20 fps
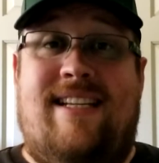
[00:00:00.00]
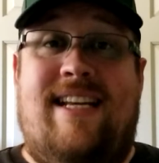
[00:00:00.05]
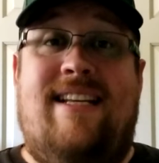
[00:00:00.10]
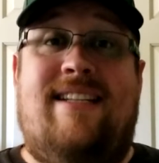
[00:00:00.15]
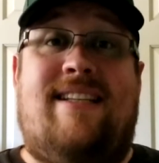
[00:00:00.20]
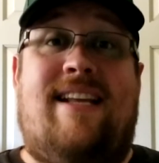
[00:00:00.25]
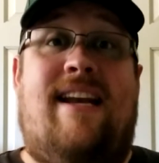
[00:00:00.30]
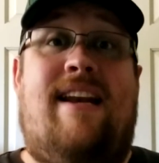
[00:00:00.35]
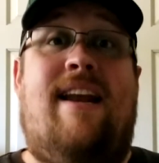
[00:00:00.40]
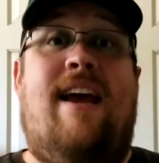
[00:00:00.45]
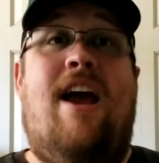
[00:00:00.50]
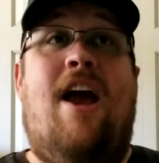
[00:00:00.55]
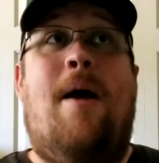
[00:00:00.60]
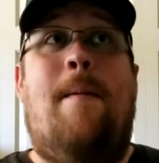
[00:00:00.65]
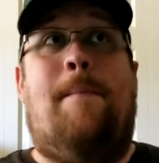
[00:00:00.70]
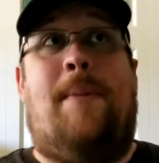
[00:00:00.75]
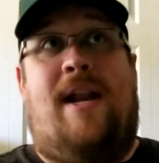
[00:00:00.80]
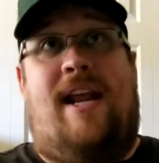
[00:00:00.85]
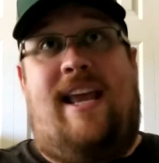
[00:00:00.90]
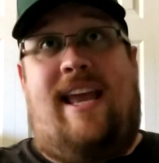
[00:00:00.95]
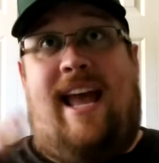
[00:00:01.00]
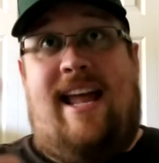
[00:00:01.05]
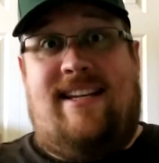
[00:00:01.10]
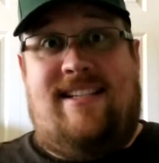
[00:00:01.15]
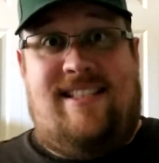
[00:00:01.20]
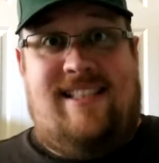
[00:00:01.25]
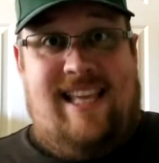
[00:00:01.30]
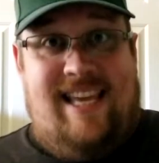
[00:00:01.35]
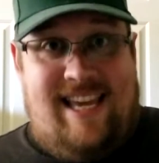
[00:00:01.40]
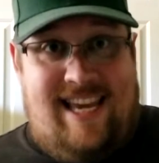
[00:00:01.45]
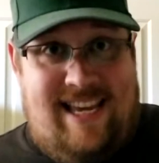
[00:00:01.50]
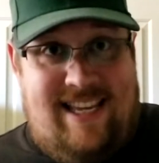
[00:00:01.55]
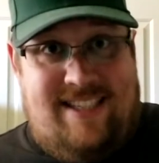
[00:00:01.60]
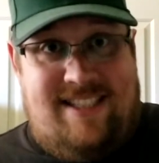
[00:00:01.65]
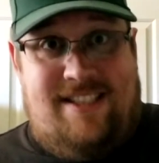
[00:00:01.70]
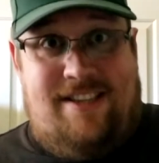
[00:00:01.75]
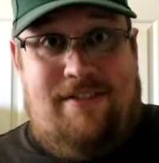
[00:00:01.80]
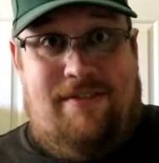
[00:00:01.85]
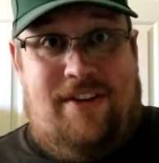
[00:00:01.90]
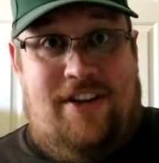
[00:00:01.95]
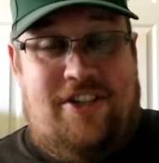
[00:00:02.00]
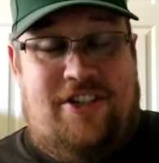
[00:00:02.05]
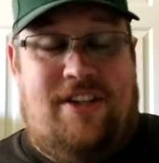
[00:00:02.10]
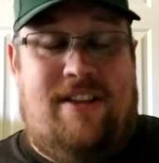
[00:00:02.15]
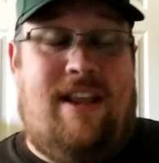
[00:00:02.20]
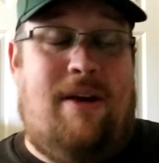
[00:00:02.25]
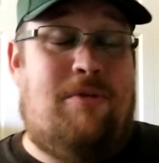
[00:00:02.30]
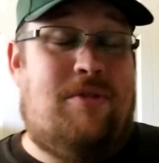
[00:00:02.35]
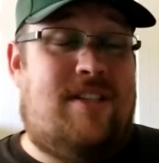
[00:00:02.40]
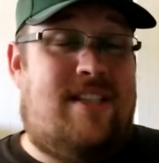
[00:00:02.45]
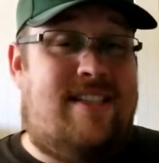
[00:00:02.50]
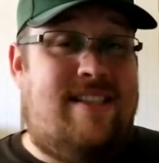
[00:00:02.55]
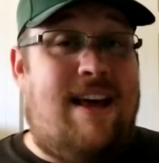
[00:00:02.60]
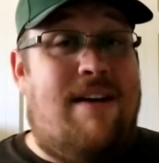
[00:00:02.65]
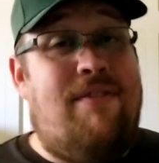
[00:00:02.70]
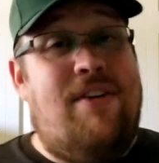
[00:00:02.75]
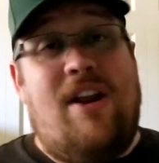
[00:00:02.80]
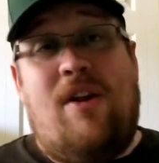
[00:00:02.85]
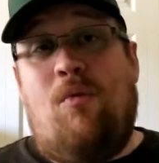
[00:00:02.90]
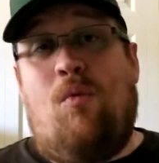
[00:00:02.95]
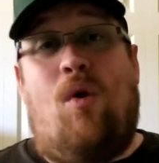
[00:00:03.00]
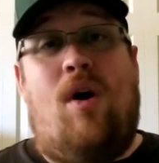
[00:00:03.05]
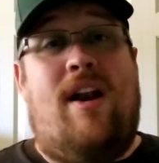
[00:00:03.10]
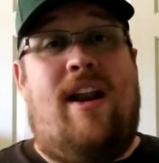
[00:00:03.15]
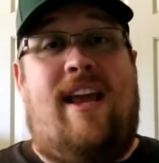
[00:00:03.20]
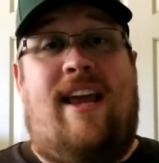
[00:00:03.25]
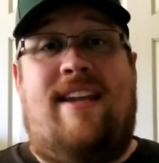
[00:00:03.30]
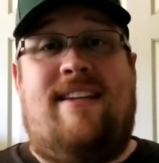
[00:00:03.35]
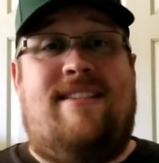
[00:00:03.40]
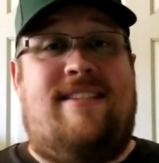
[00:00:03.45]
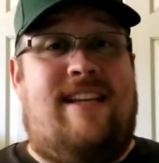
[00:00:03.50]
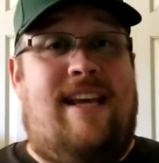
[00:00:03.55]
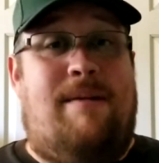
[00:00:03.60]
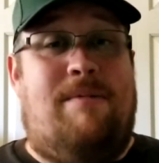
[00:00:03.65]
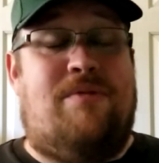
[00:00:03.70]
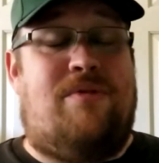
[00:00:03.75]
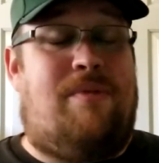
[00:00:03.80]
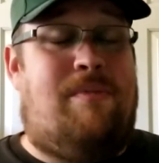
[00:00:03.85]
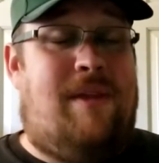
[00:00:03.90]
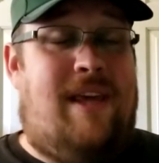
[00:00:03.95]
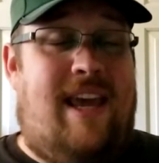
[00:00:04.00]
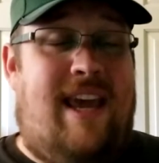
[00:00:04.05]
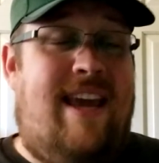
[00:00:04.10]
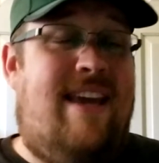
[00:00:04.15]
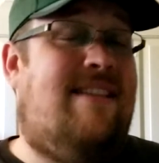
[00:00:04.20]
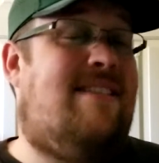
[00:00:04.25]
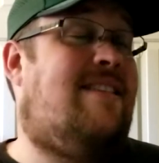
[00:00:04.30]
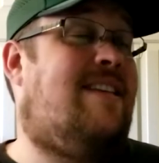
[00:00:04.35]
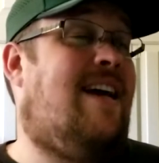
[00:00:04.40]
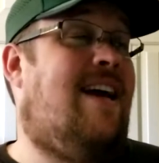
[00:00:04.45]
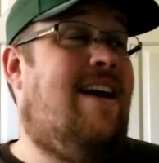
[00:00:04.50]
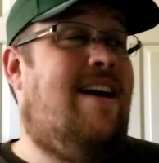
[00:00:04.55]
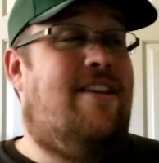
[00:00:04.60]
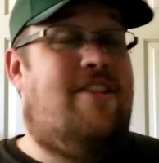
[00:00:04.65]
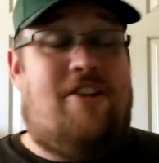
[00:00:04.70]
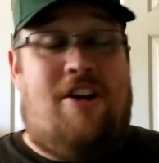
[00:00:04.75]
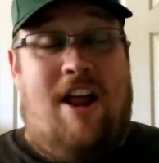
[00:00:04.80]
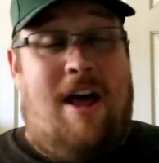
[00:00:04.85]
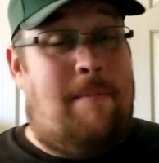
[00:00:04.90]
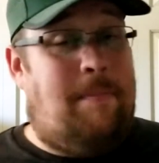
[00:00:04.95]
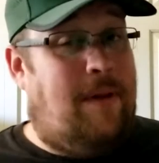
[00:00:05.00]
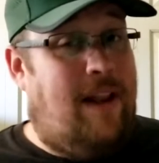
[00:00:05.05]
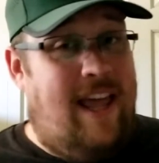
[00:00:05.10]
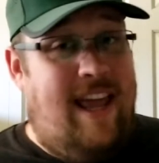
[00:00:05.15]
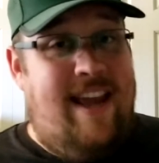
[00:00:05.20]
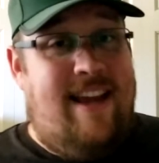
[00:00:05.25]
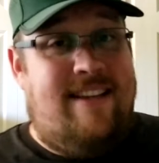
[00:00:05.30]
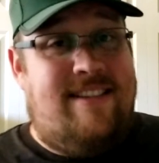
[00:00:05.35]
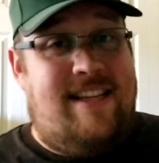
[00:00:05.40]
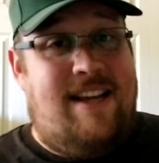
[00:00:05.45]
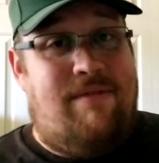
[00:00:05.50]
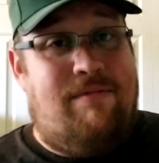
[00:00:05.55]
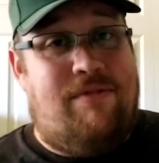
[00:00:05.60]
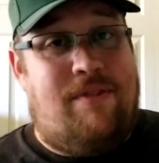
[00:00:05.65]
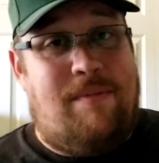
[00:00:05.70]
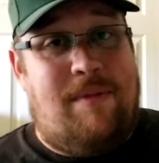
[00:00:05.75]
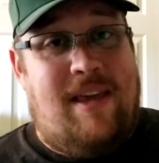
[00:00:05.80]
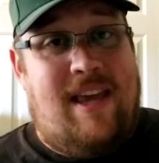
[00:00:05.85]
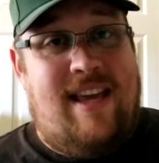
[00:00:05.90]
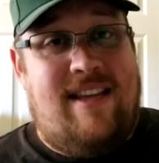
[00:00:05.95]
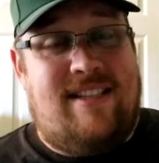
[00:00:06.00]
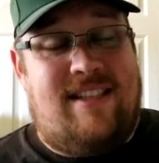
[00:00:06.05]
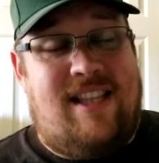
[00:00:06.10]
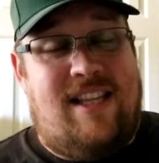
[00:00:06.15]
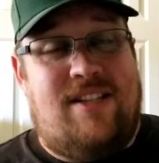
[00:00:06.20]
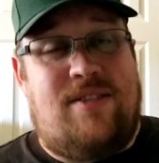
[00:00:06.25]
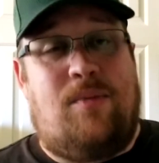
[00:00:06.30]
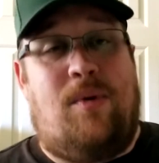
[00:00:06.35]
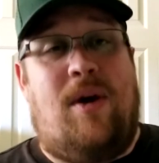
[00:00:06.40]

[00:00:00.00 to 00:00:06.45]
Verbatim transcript: season, but against the East Division. They were seven and one against teams from the East. They're not playing a team from the East this